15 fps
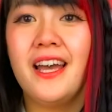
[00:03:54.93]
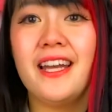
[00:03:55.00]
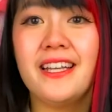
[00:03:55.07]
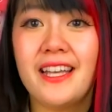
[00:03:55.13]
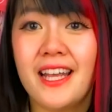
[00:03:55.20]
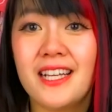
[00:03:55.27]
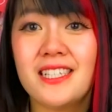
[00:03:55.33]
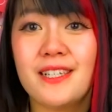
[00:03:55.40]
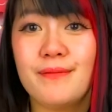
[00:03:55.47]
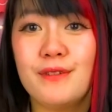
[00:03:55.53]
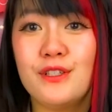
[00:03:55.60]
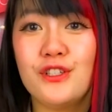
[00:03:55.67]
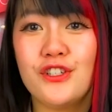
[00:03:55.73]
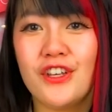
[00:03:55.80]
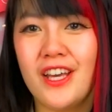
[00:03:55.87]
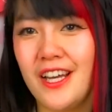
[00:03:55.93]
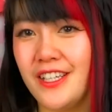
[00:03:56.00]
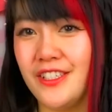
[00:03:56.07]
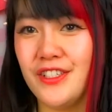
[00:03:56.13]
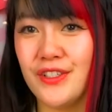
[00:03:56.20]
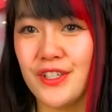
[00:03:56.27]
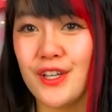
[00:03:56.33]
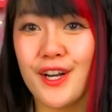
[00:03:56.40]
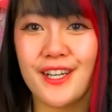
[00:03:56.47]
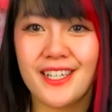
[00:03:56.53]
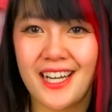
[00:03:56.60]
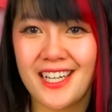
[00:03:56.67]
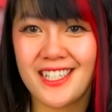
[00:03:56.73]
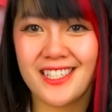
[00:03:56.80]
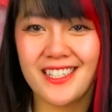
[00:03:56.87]
And next I'm gonna show you how to do a
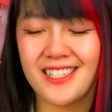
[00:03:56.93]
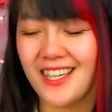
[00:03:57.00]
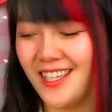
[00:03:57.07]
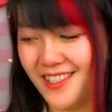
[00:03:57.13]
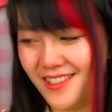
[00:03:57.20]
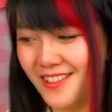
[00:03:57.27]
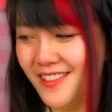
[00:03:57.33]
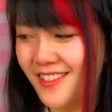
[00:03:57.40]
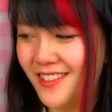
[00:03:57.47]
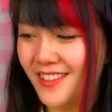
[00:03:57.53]
carnation style.